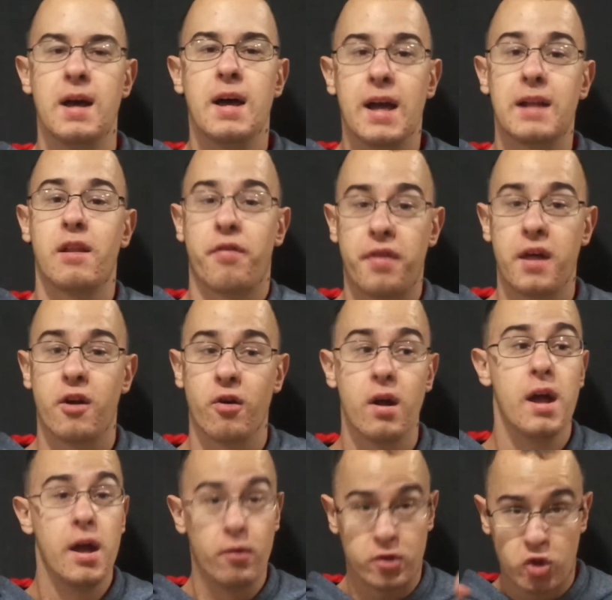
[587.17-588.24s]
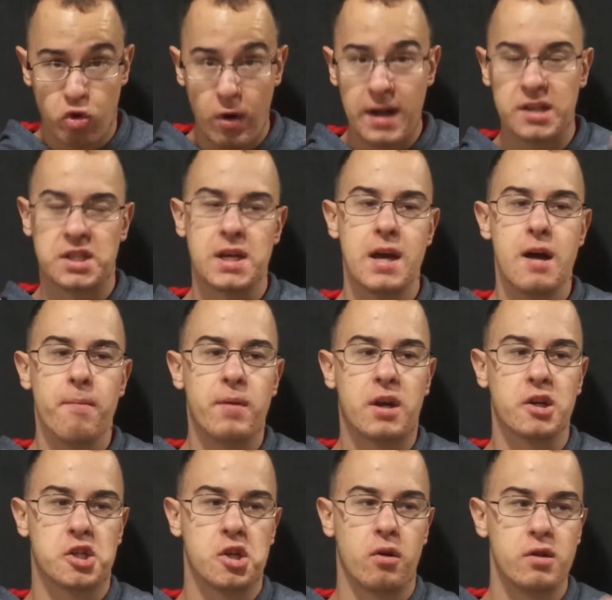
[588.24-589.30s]
In the theater, it was crazy
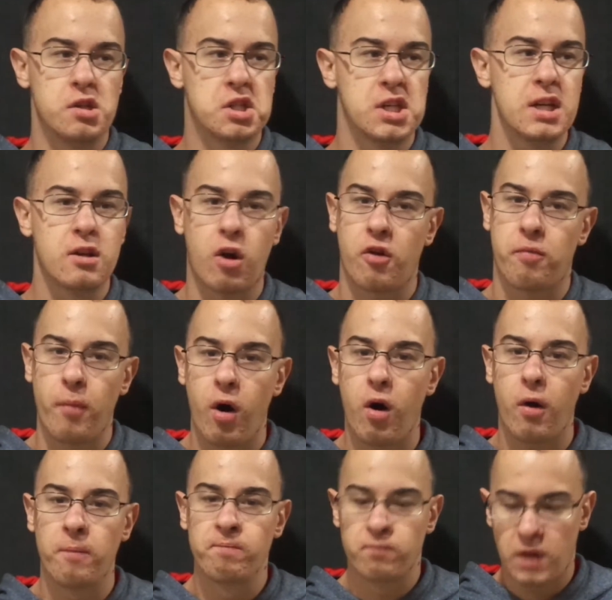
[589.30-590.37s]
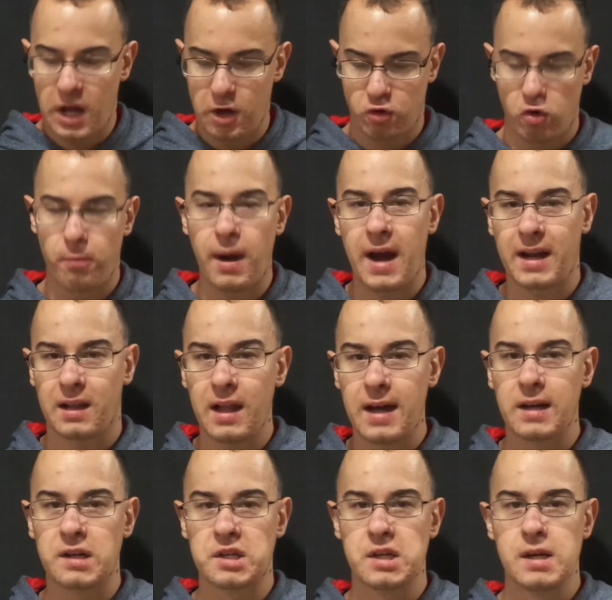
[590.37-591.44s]
because you know you see Darth Maul and his robotic
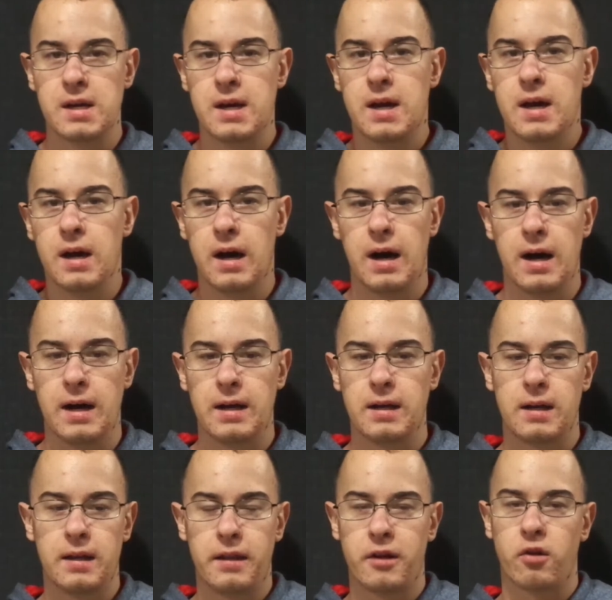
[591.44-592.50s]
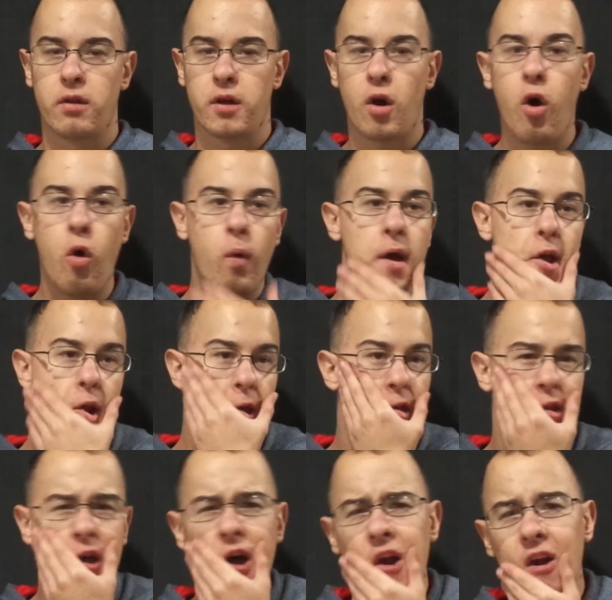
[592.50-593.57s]
legs, uh, and then you're like, oh wait,
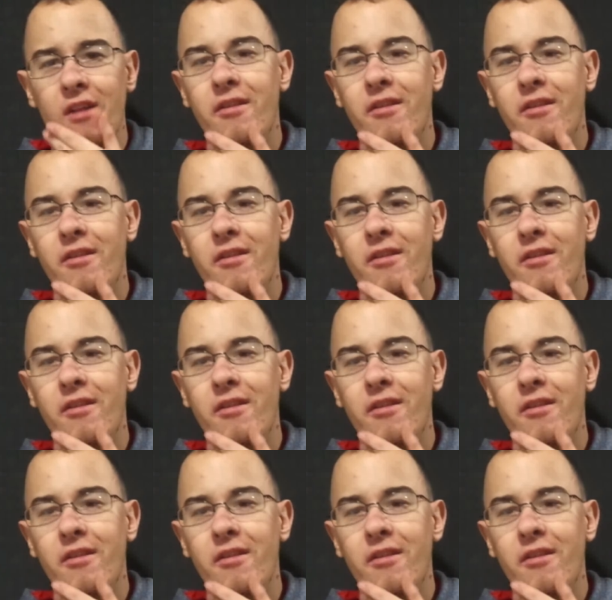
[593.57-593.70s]
is that?